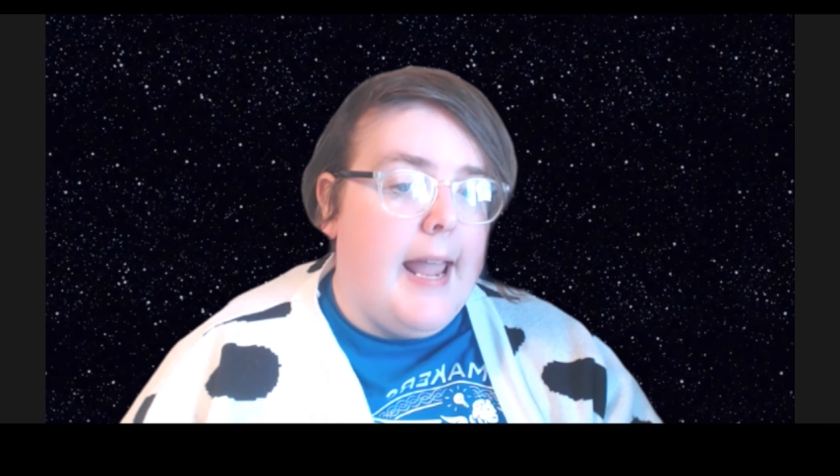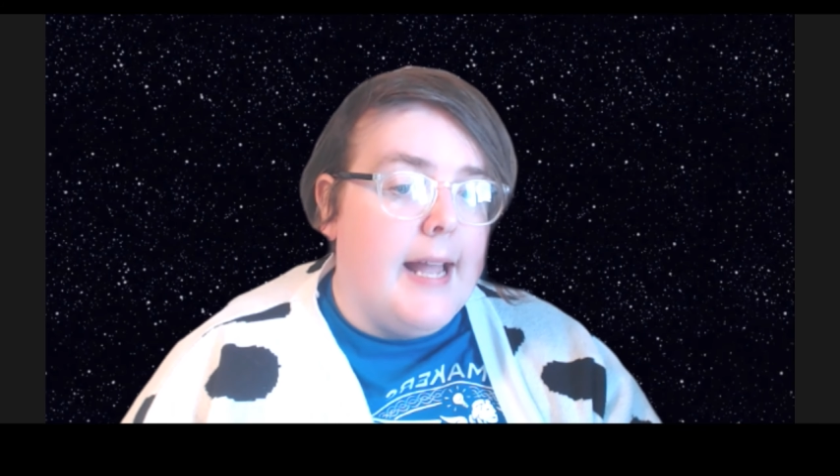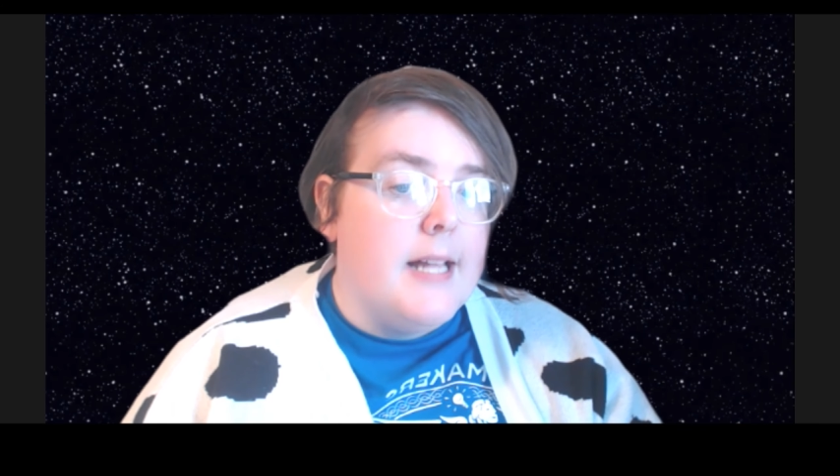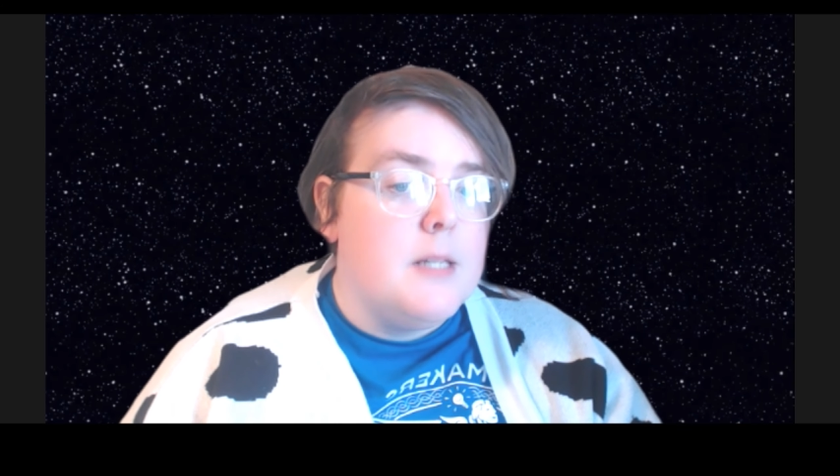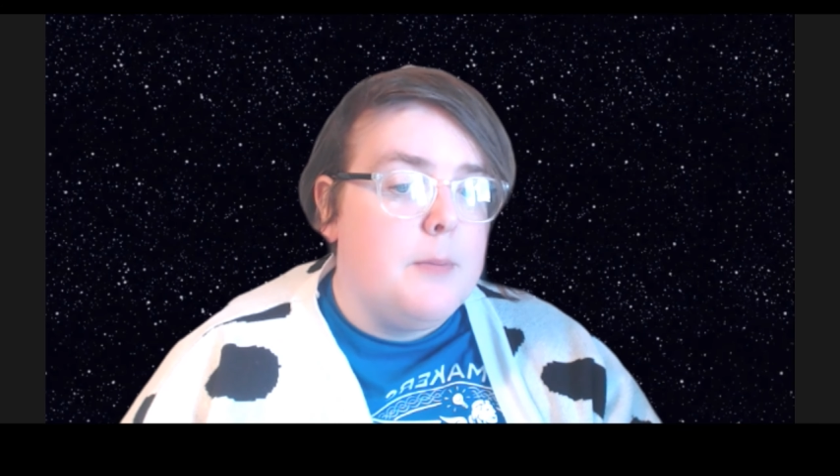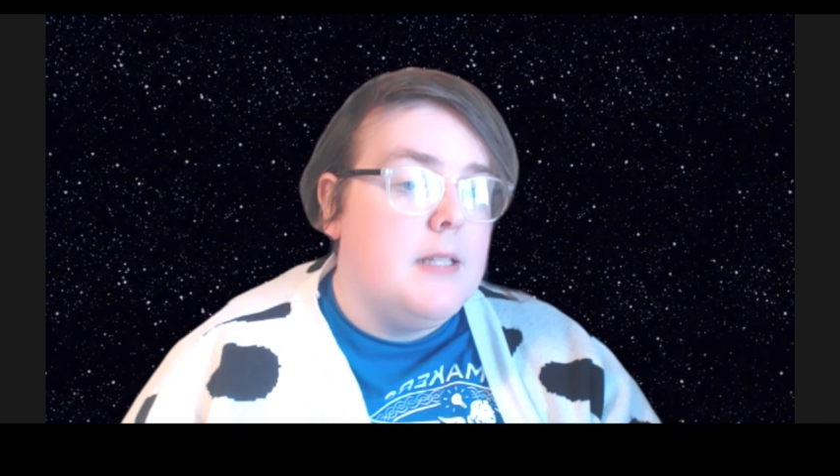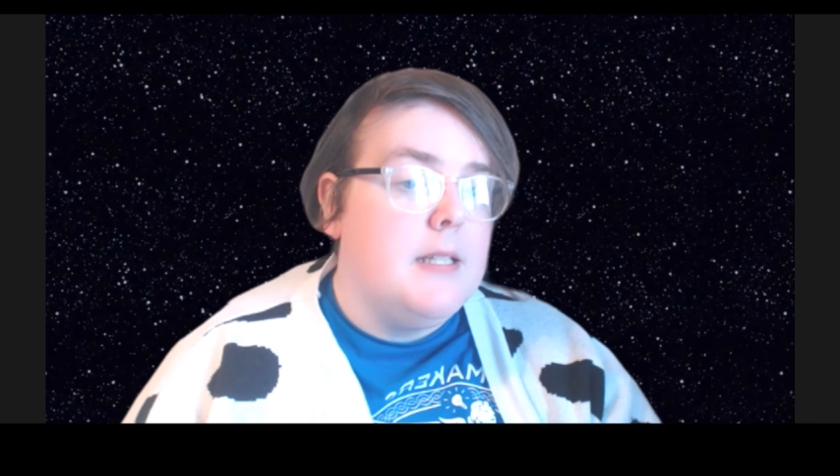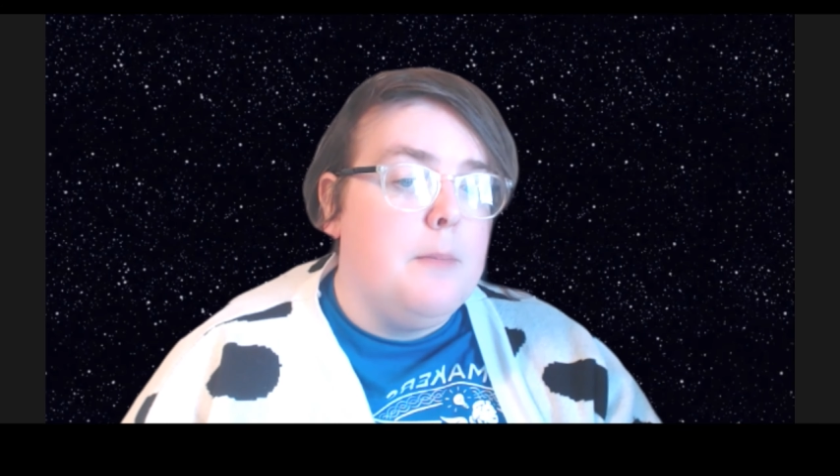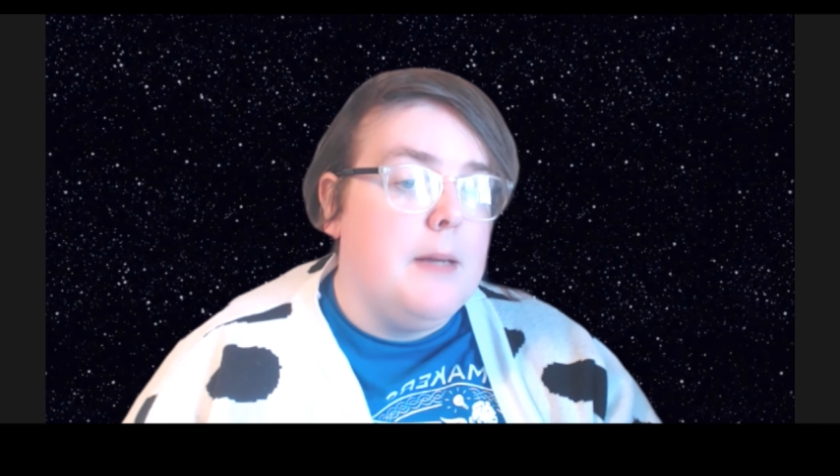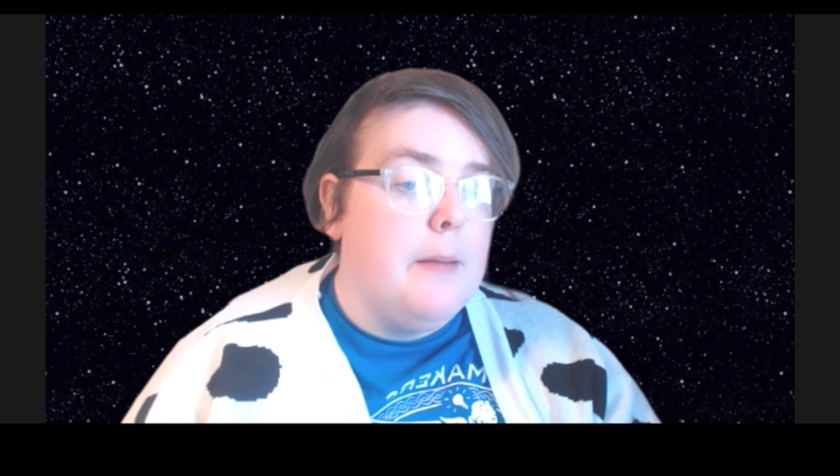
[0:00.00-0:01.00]

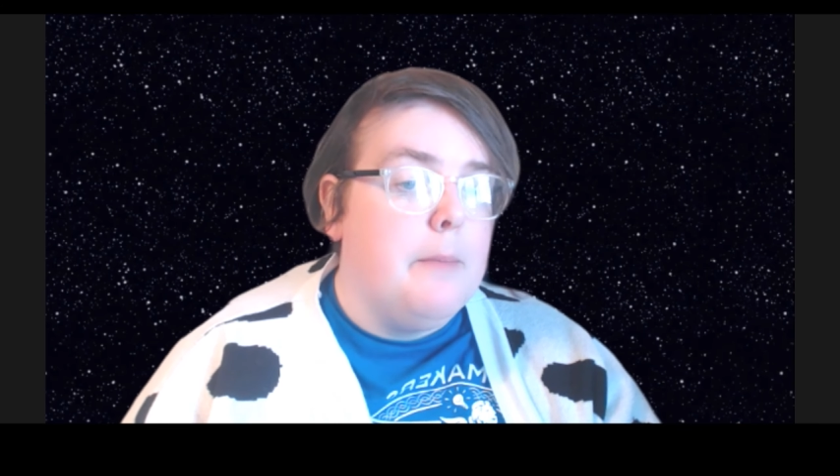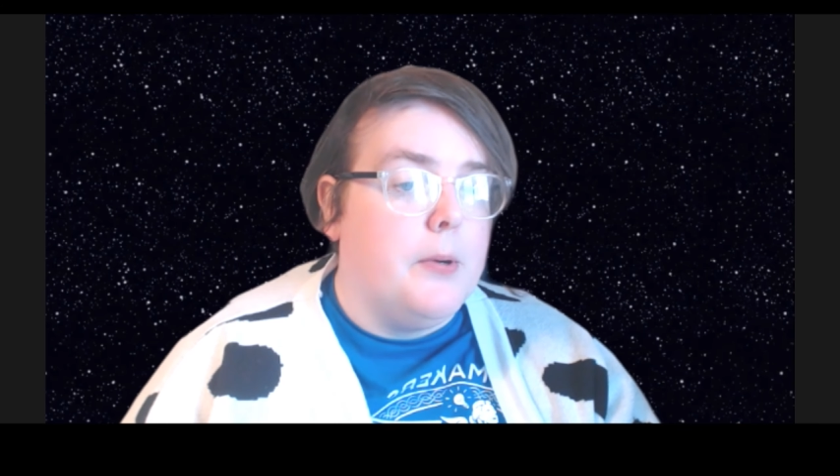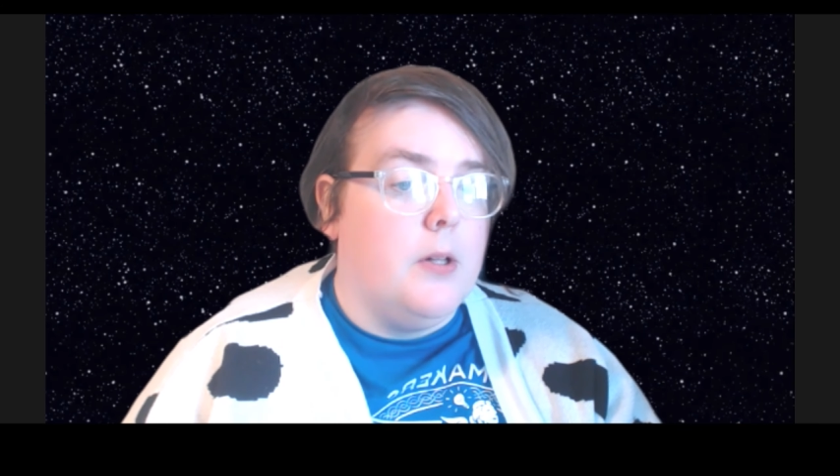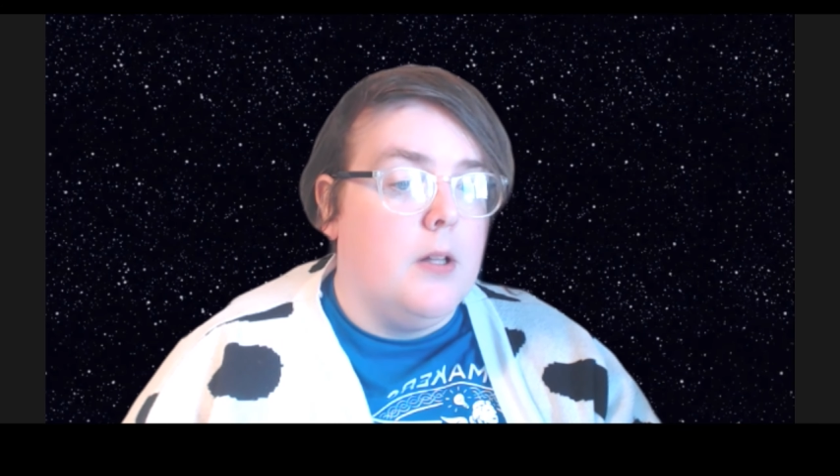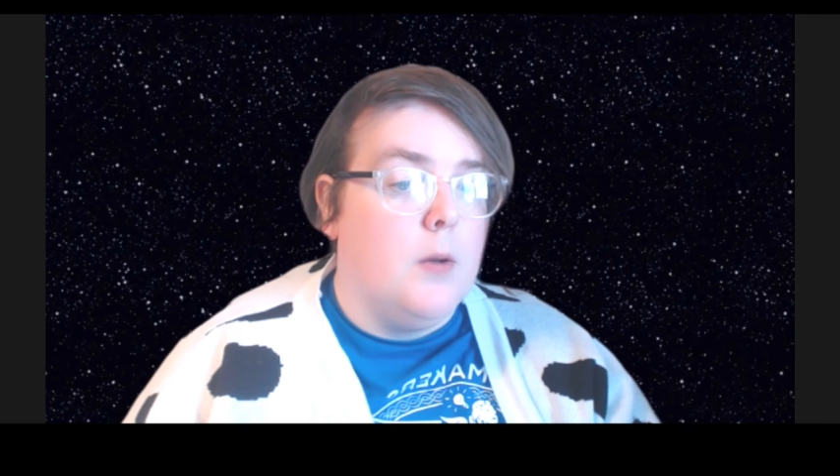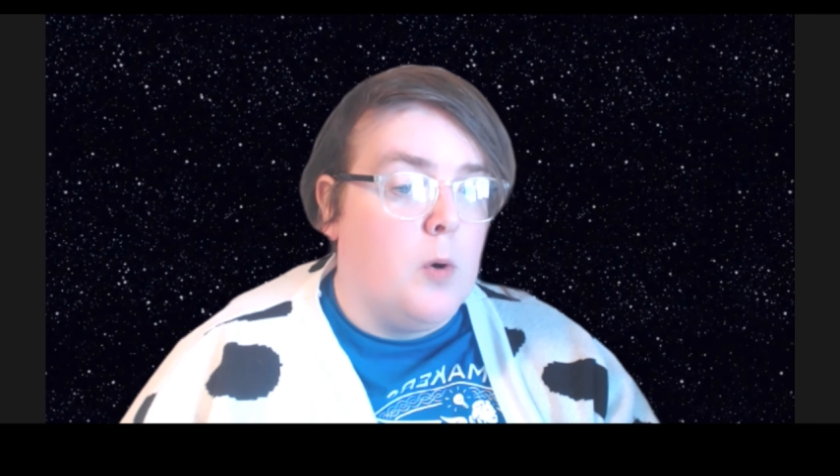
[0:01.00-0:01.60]
LGBT people